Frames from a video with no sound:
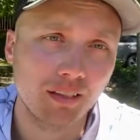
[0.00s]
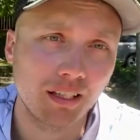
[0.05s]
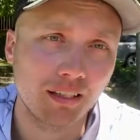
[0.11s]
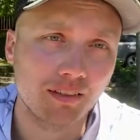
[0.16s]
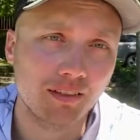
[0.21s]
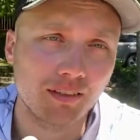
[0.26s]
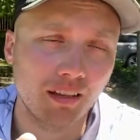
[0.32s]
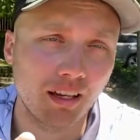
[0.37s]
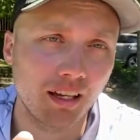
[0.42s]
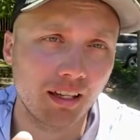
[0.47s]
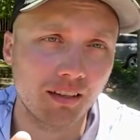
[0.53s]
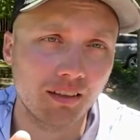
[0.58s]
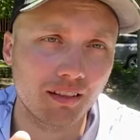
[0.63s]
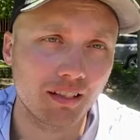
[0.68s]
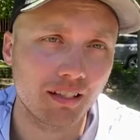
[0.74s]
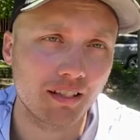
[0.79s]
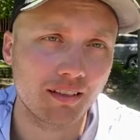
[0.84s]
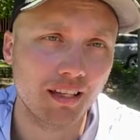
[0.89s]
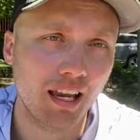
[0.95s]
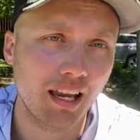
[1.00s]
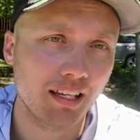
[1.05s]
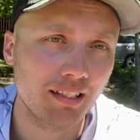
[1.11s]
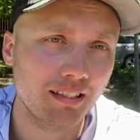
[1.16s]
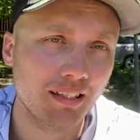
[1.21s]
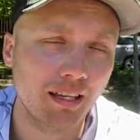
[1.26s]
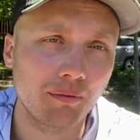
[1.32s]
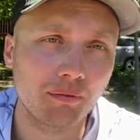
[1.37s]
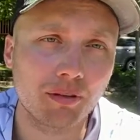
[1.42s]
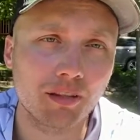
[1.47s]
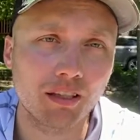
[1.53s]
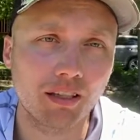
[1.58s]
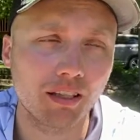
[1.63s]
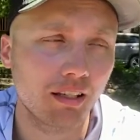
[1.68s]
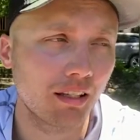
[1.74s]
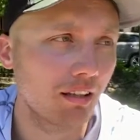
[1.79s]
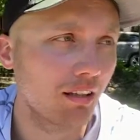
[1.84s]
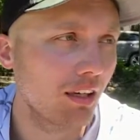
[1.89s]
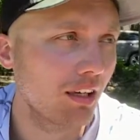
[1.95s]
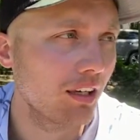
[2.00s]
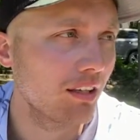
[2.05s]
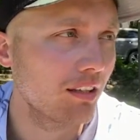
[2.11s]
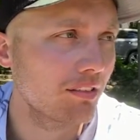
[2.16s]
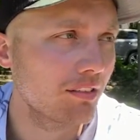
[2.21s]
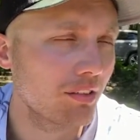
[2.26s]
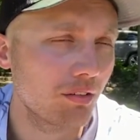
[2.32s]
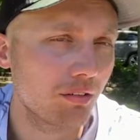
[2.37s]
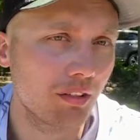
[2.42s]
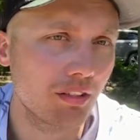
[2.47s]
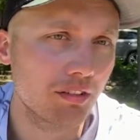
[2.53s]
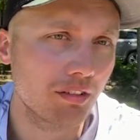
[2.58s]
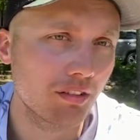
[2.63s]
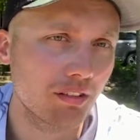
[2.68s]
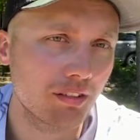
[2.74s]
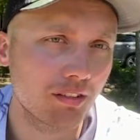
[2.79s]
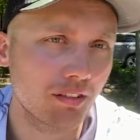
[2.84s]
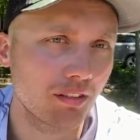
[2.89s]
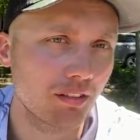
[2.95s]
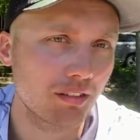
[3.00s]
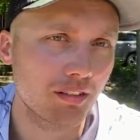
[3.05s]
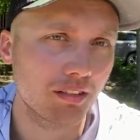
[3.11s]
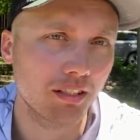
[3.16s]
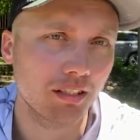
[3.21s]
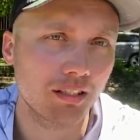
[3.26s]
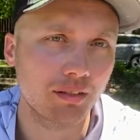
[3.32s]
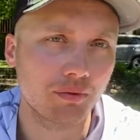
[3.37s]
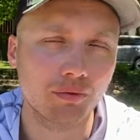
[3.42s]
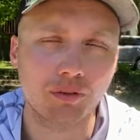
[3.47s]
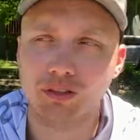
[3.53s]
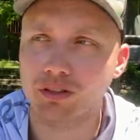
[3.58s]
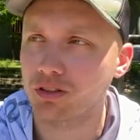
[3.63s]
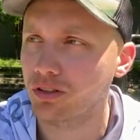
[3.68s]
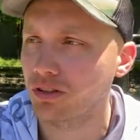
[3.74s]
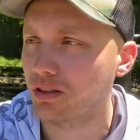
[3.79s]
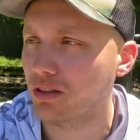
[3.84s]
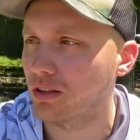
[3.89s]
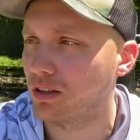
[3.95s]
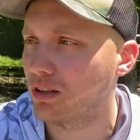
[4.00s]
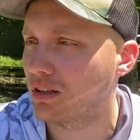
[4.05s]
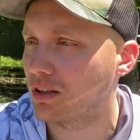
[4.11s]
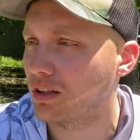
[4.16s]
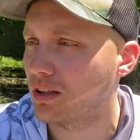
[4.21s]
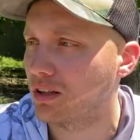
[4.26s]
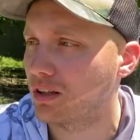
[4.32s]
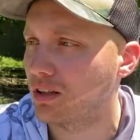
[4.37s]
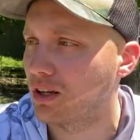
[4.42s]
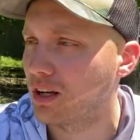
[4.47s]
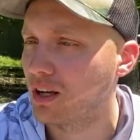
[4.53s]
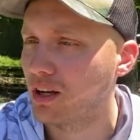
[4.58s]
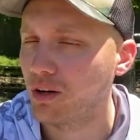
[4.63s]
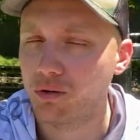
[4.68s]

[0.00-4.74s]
It's like the exact same thing as the original assault sticks, which are